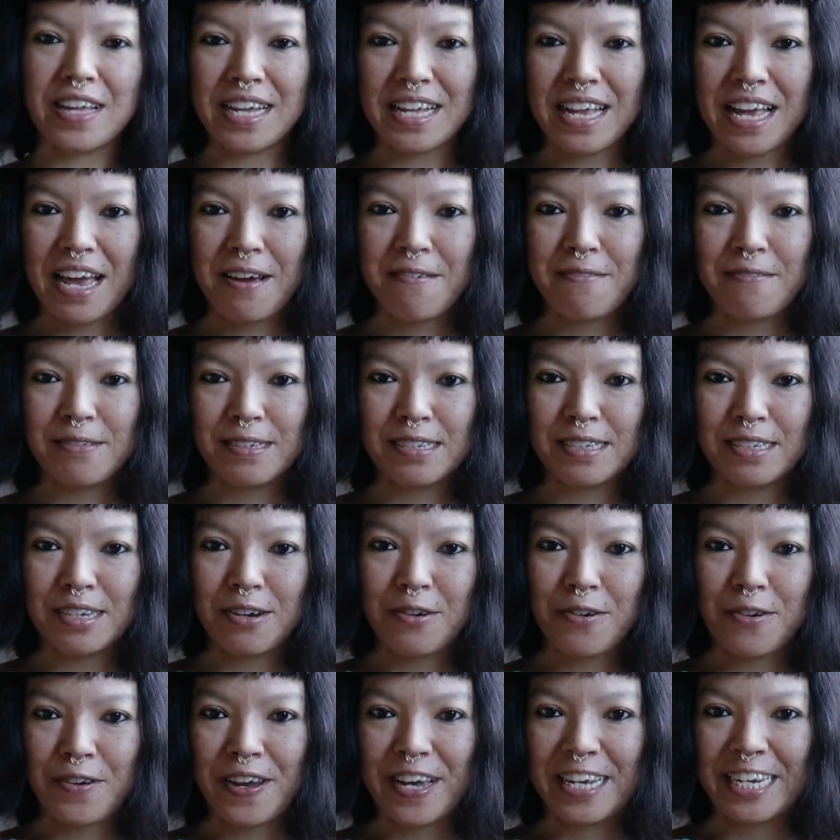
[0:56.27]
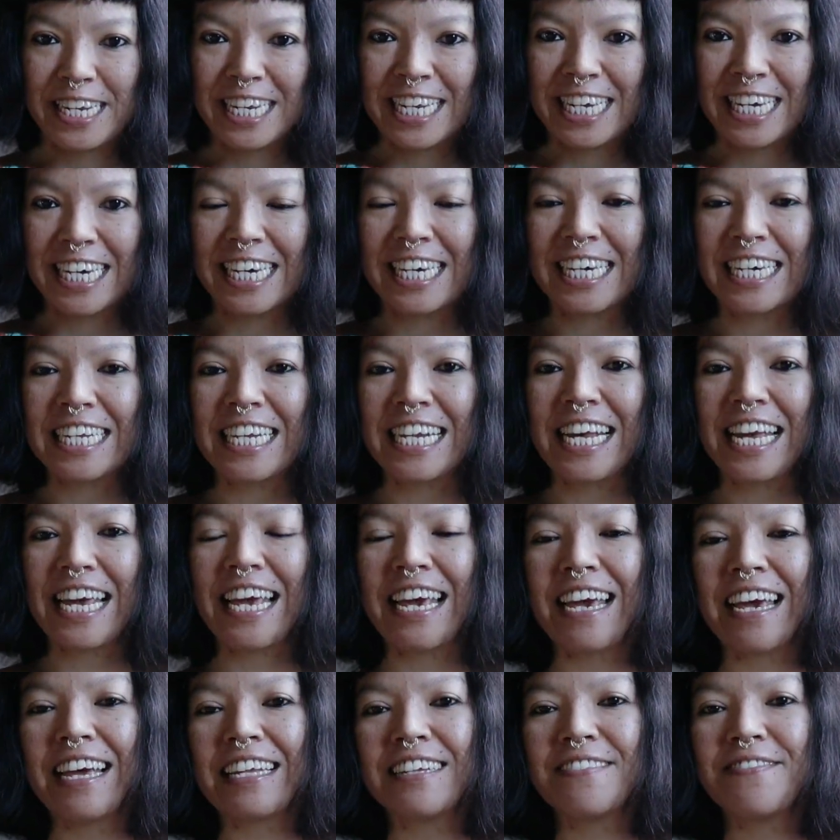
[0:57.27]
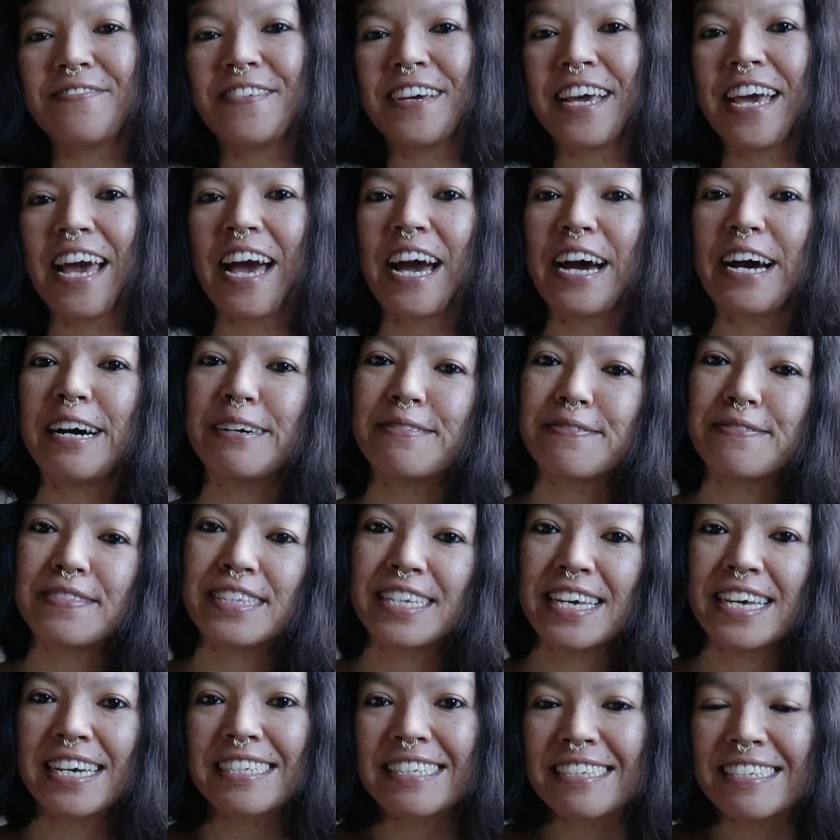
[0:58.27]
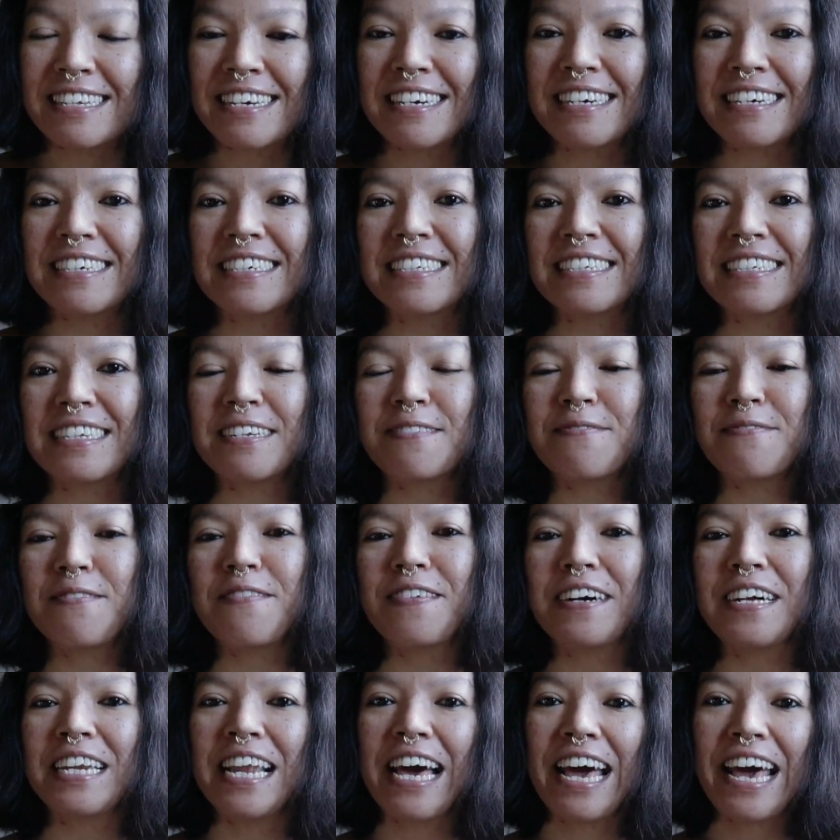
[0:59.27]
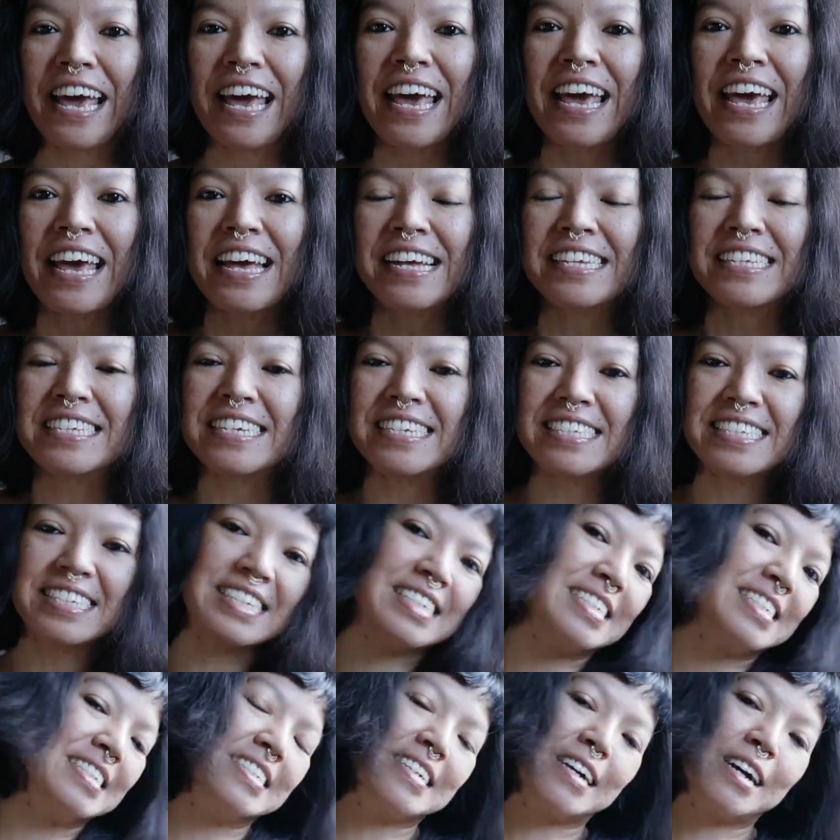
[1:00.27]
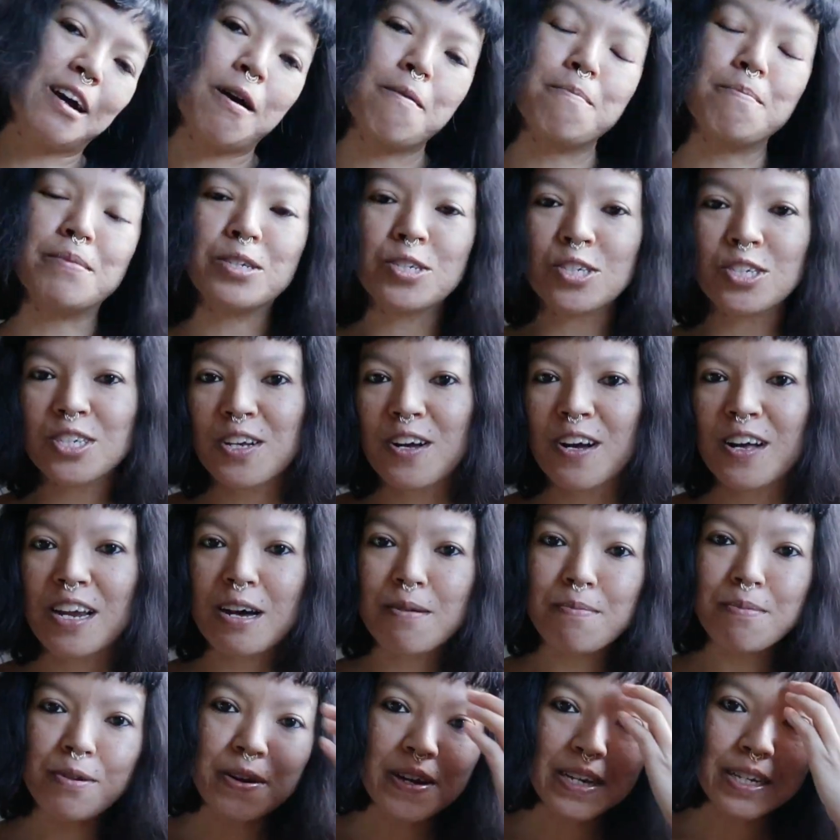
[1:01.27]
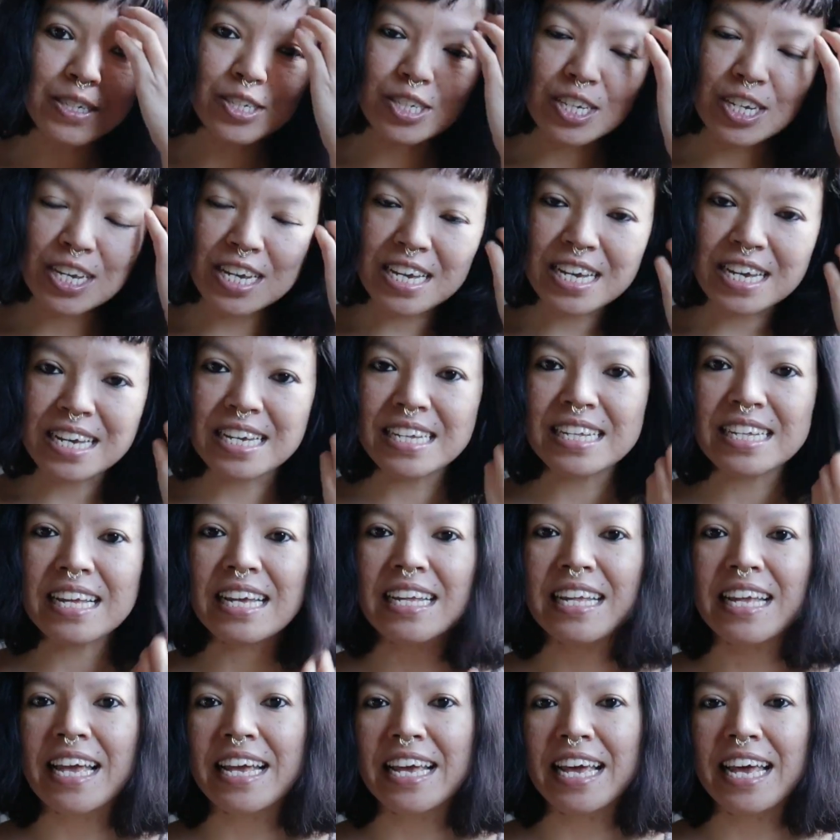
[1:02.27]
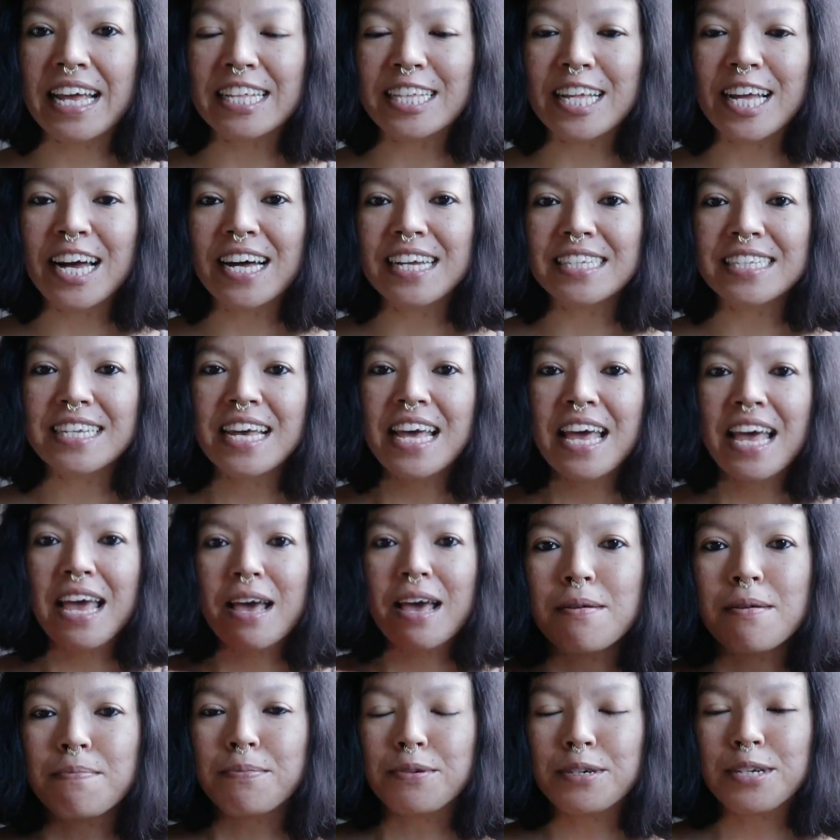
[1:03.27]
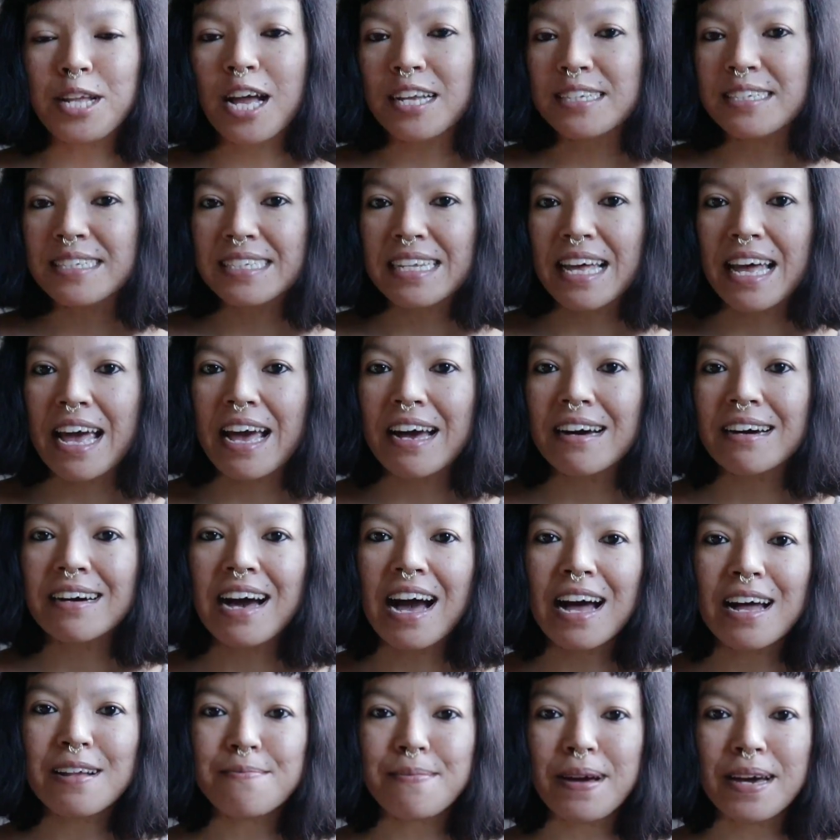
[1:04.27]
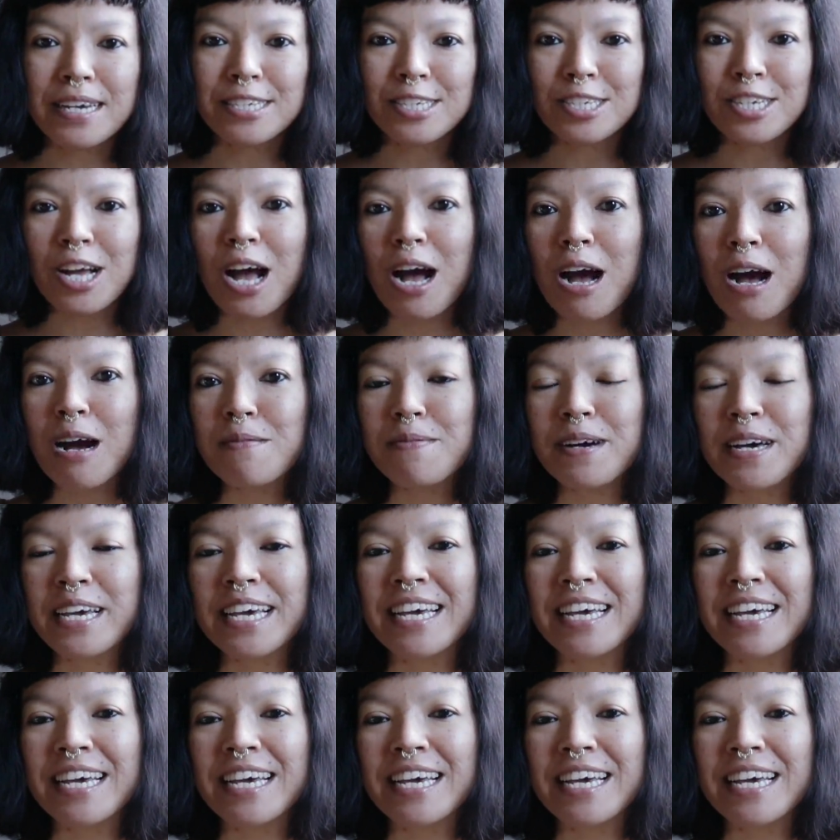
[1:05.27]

that I was creating it, and we have testers, and we were like, this is a commission collaboration and I cannot put on sale on my shop.